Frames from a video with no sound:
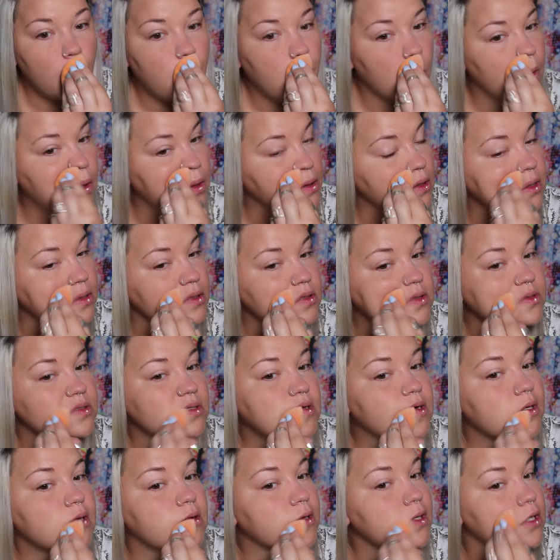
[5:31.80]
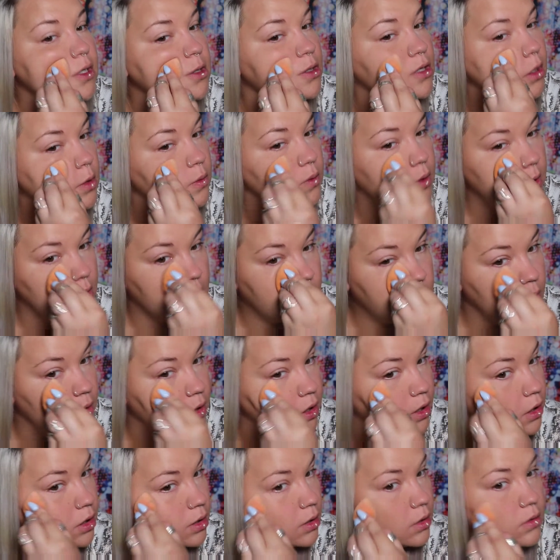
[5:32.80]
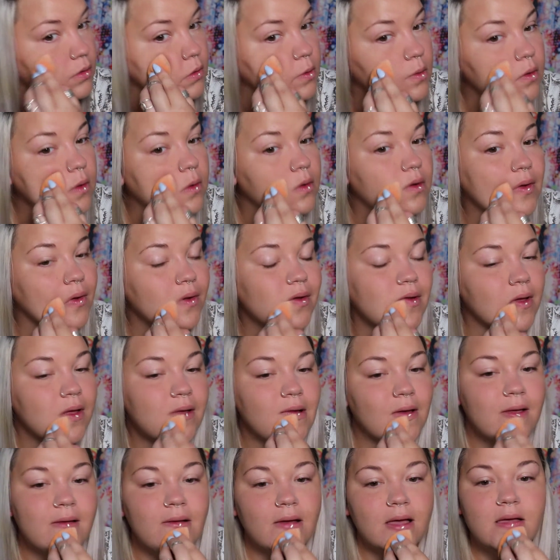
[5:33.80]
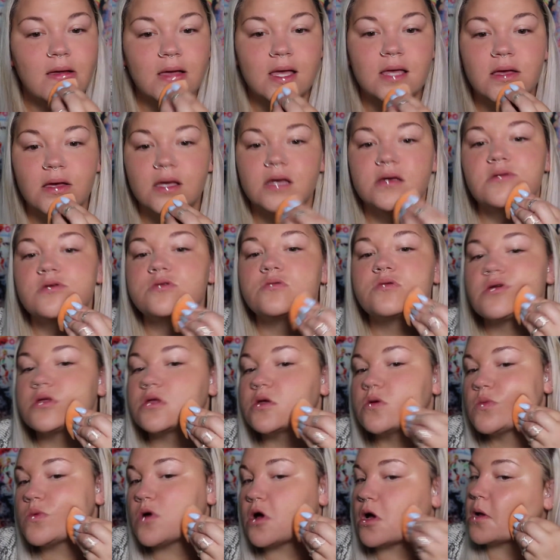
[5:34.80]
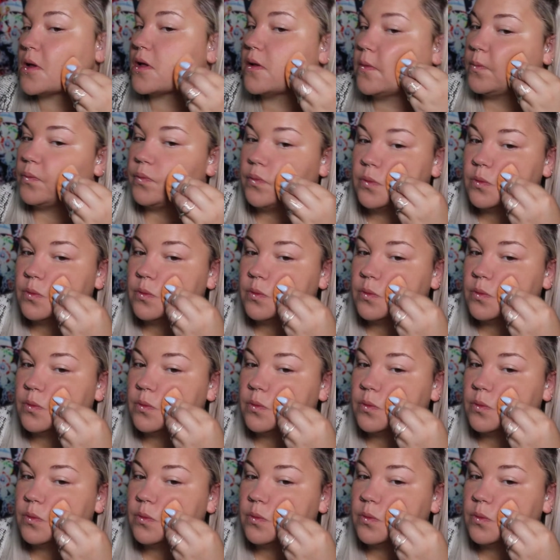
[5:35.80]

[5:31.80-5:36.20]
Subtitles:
that that's not gonna go anywhere. I don't really want